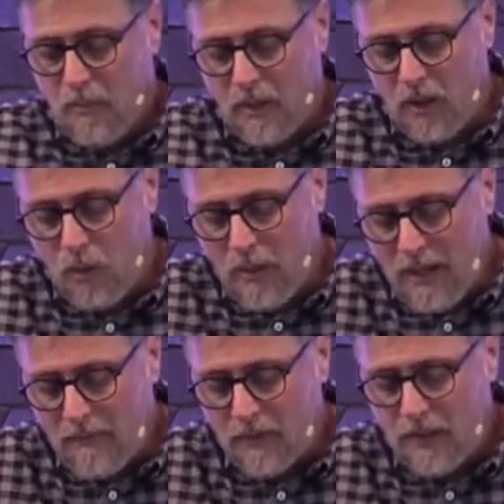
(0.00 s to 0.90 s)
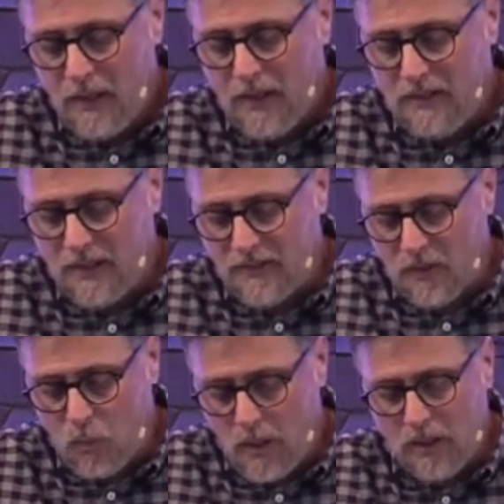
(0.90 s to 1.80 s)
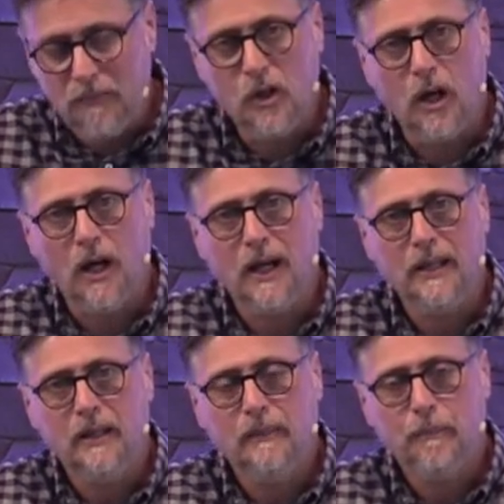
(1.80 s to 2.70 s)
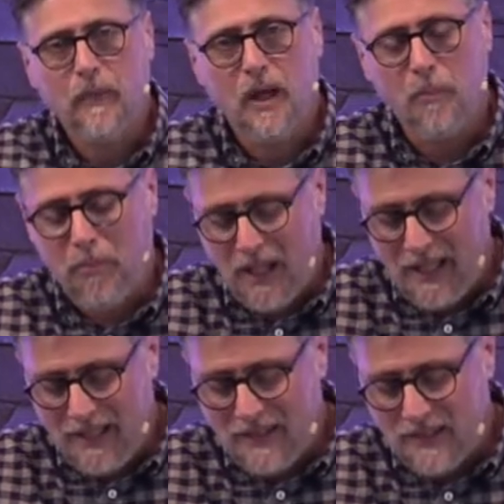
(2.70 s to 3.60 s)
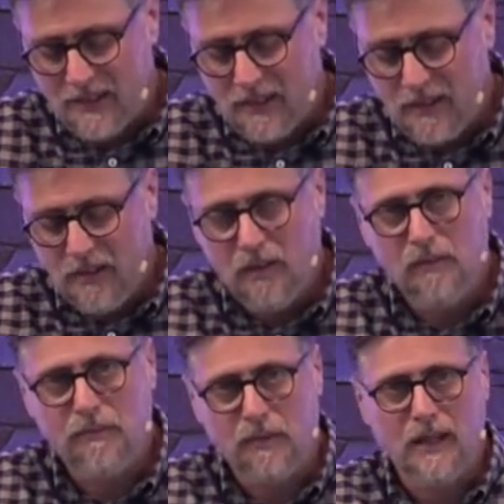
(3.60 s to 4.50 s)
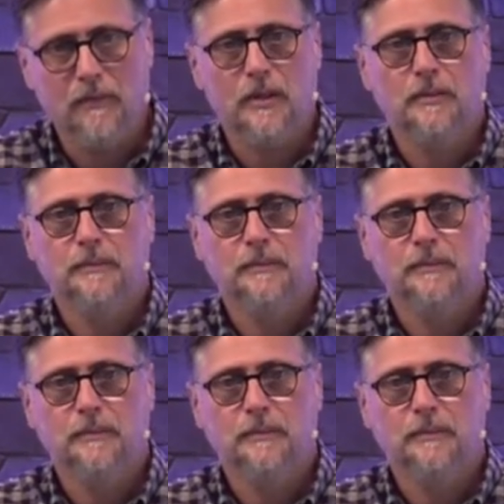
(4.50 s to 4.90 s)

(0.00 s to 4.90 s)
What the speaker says: but whoever does the will of God abides forever.